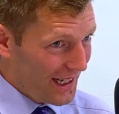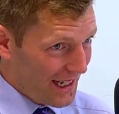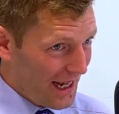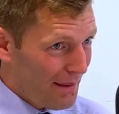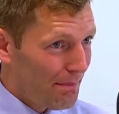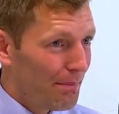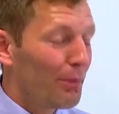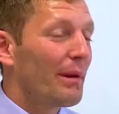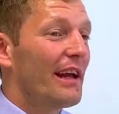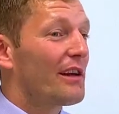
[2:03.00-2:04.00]
Yeah, we
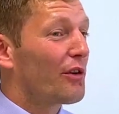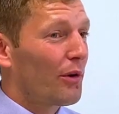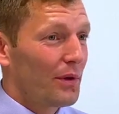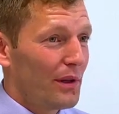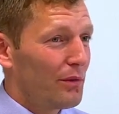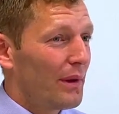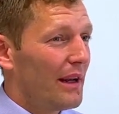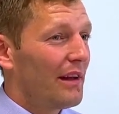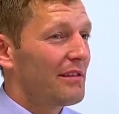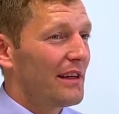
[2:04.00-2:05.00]
played 13 as well and
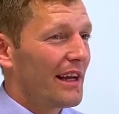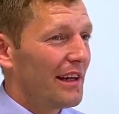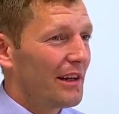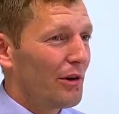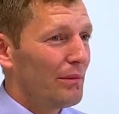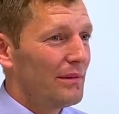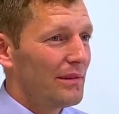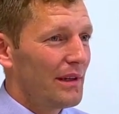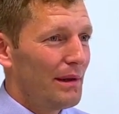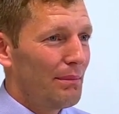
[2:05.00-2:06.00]
lost in the Gaelic grounds
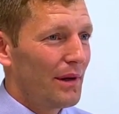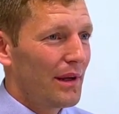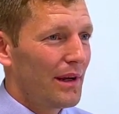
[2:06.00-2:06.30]
in Limerick.